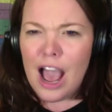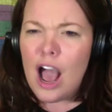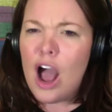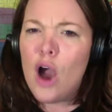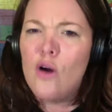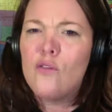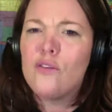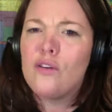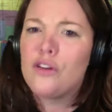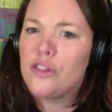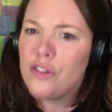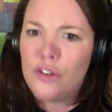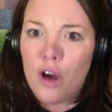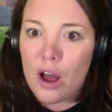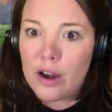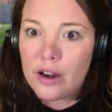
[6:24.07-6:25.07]

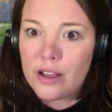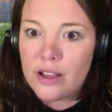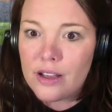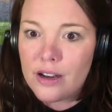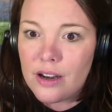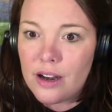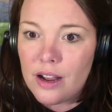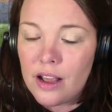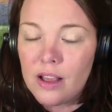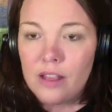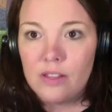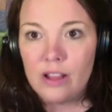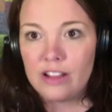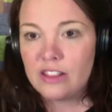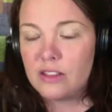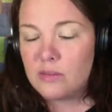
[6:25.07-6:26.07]
overthought it.
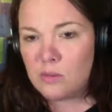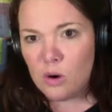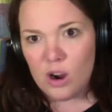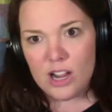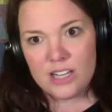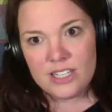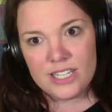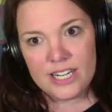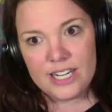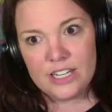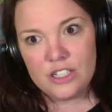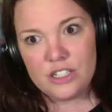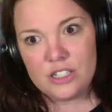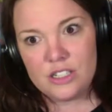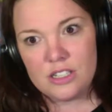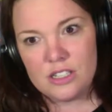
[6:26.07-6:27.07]
Like the more I
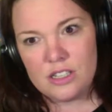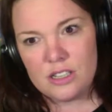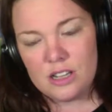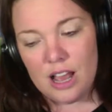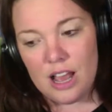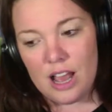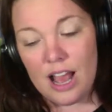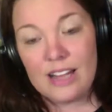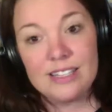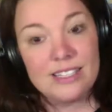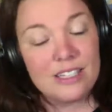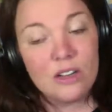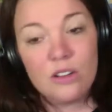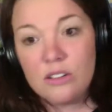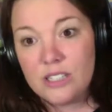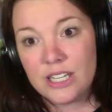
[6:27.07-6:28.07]
teach, I
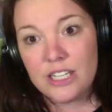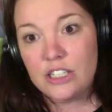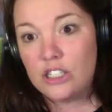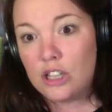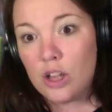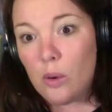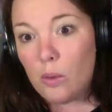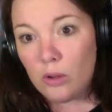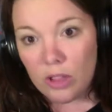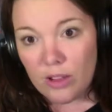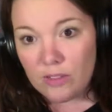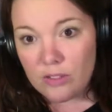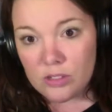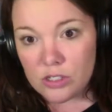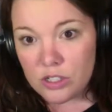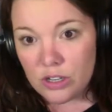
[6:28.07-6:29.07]
still teach lower
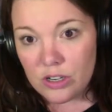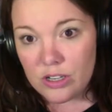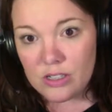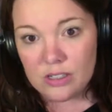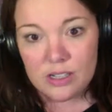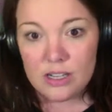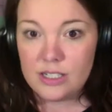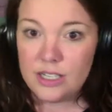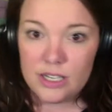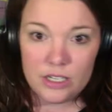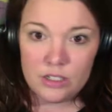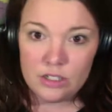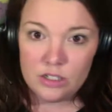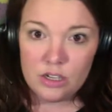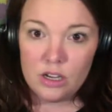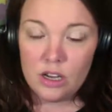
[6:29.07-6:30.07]
level students. I
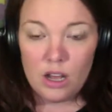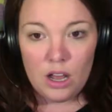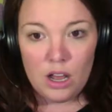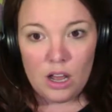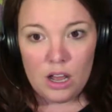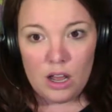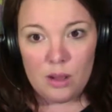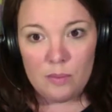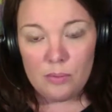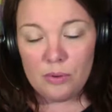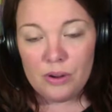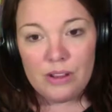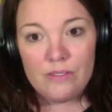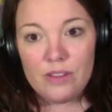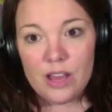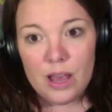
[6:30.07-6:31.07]
teach
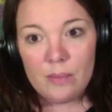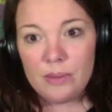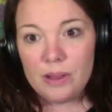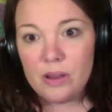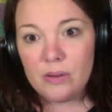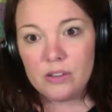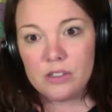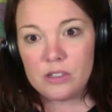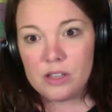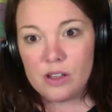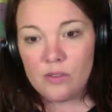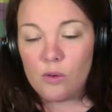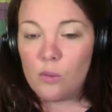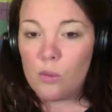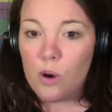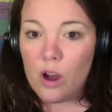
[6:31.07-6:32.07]
pre-VIP, which is
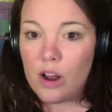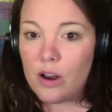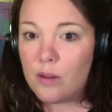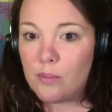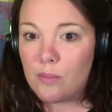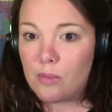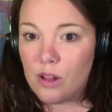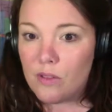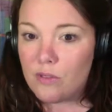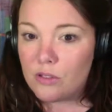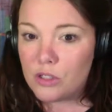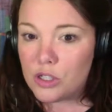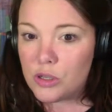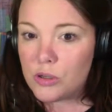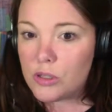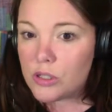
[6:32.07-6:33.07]
level 1, and level
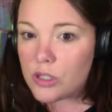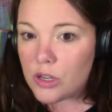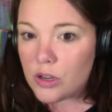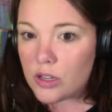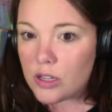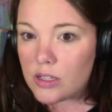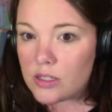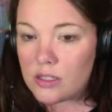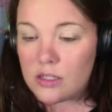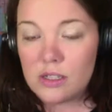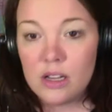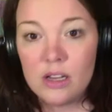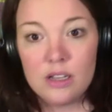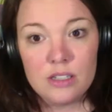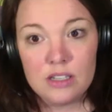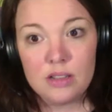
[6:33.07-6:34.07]
2 students.
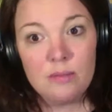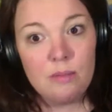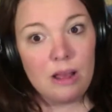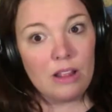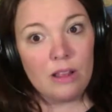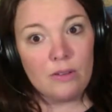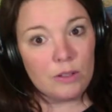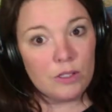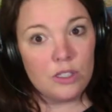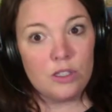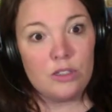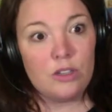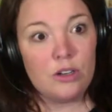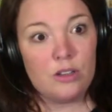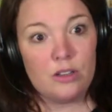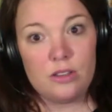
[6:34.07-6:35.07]
Some of my level 2
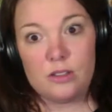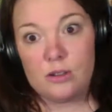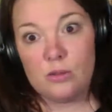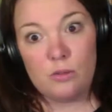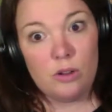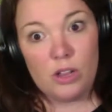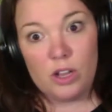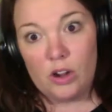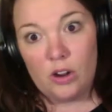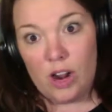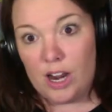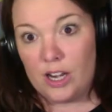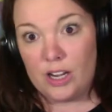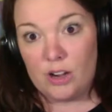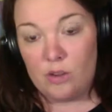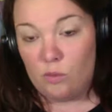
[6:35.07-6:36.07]
students are really great
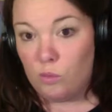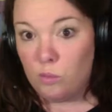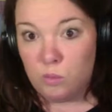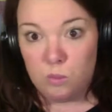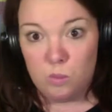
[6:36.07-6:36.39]
and can